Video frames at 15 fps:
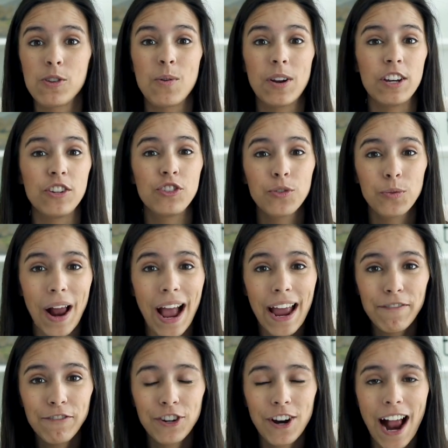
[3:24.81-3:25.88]
You want to
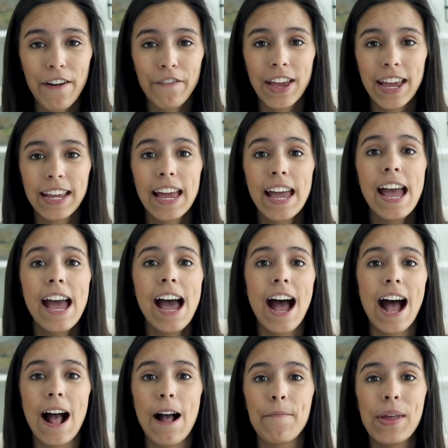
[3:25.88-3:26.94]
drive traffic,
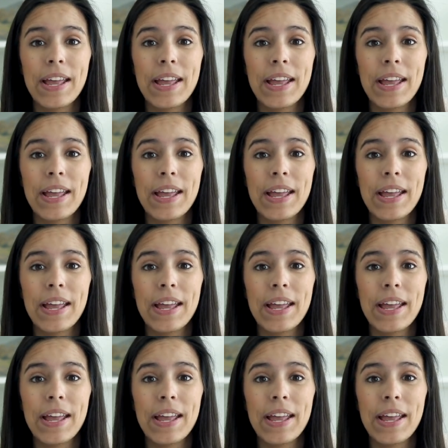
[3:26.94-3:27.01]
um,